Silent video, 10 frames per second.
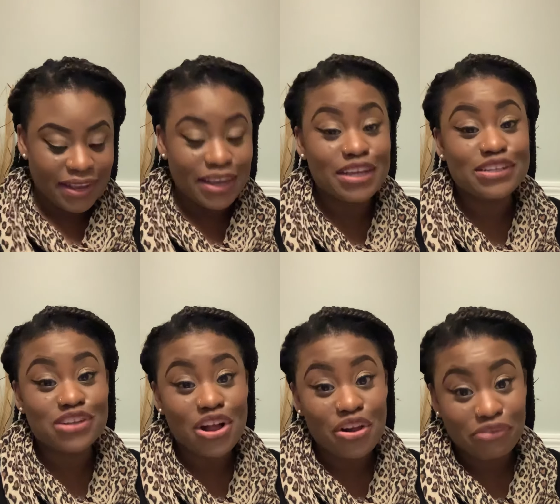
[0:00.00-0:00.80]
It's
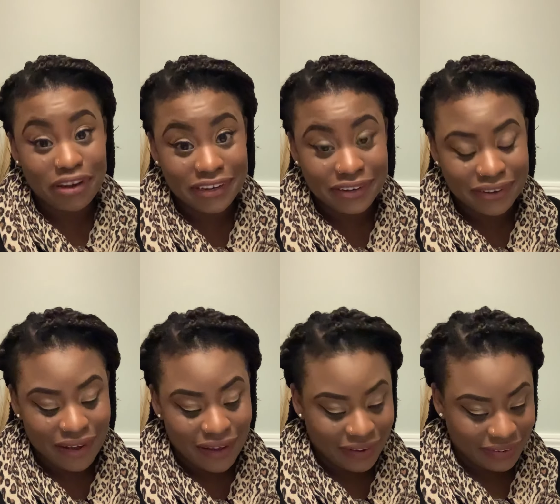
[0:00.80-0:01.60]
already
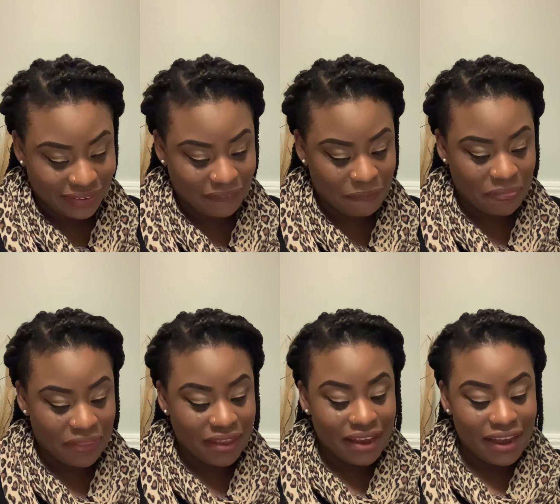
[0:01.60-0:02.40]
gone.
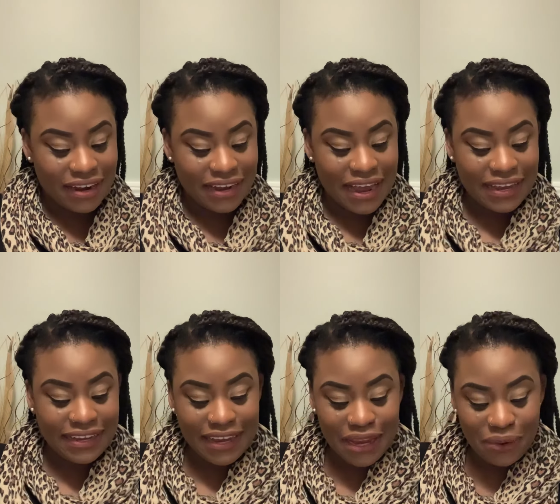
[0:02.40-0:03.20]
And I
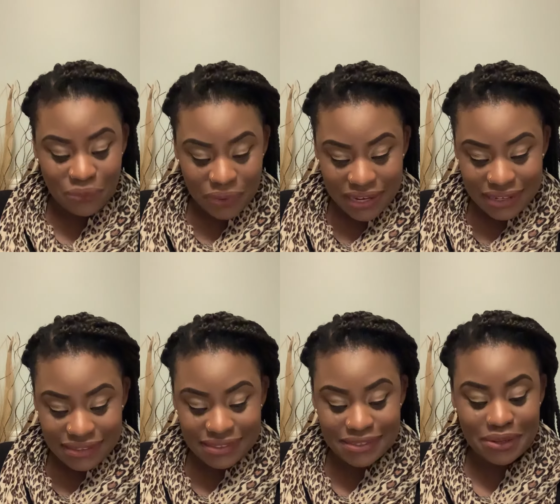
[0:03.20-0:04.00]
can't
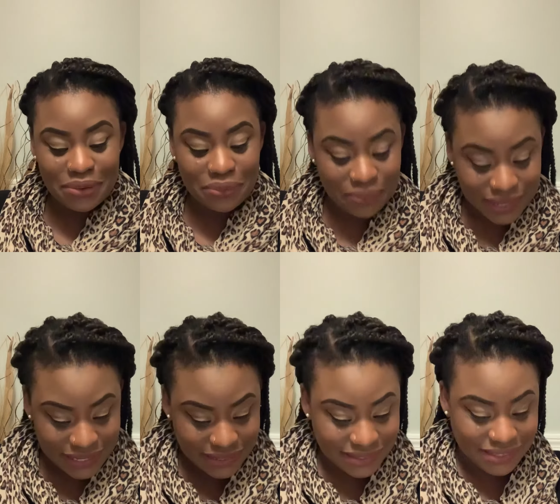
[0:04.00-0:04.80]
wait, wait,